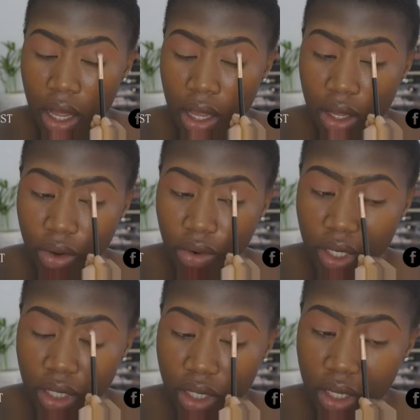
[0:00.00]

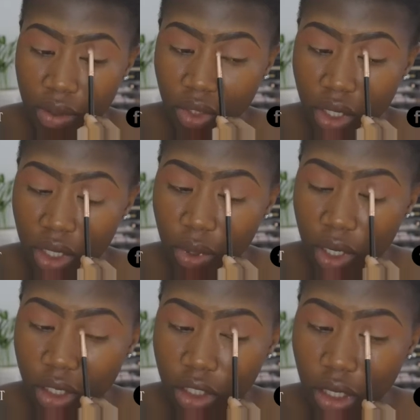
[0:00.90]
crease, and I'm just going to put
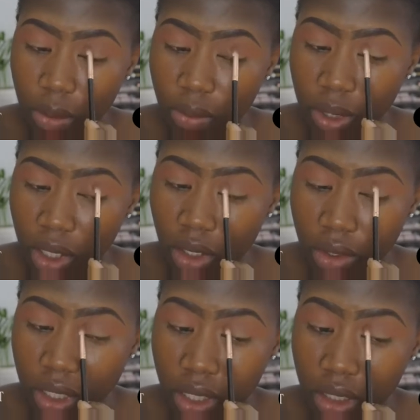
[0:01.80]
it on top in the
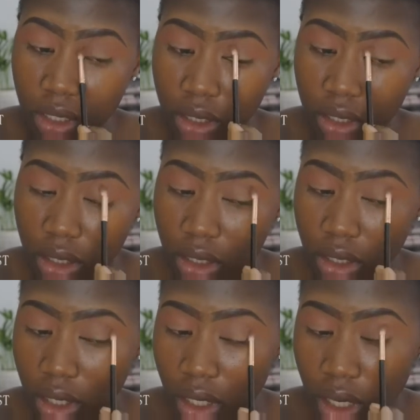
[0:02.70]
crease and
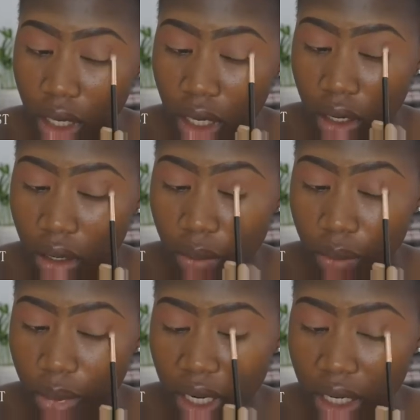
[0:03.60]
just
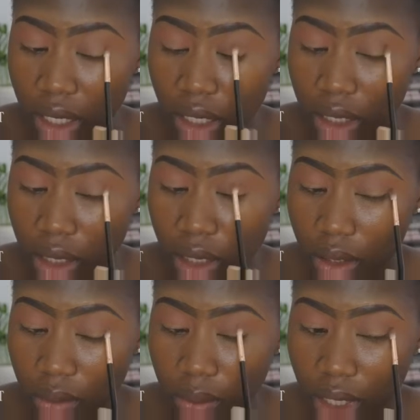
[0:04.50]
blend it
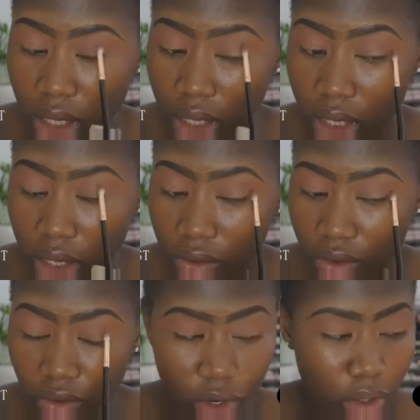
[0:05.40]

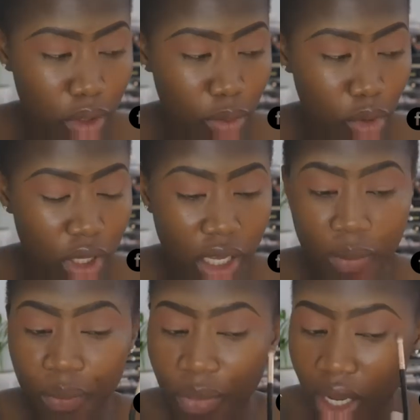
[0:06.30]
very
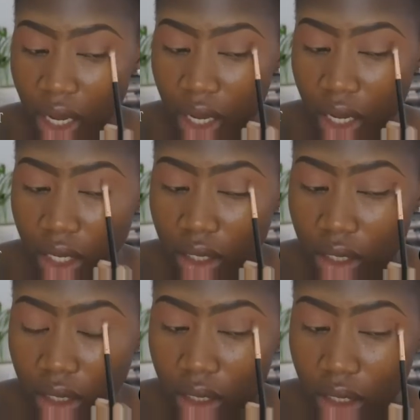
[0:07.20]
smoothly.
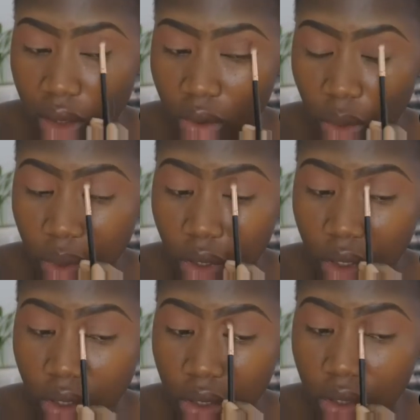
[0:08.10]
So that's what we're
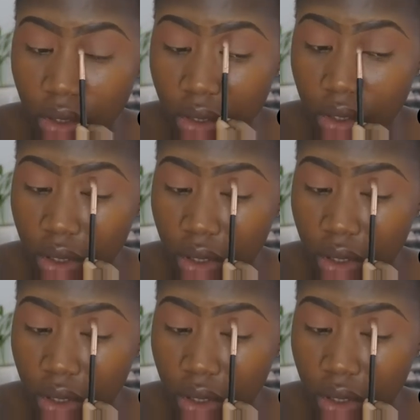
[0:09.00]
going to do.